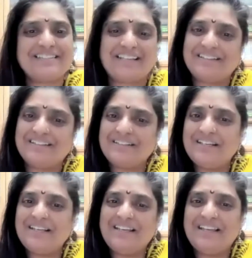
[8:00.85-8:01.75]
and
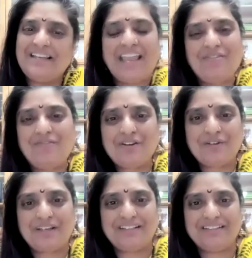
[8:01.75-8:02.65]

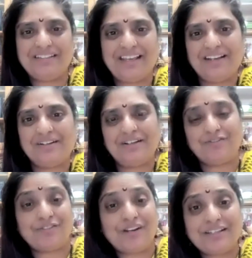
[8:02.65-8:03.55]
everyone there, her
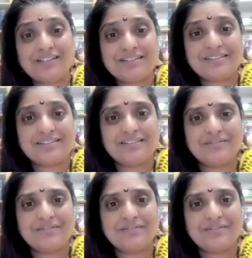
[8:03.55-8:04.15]
friends.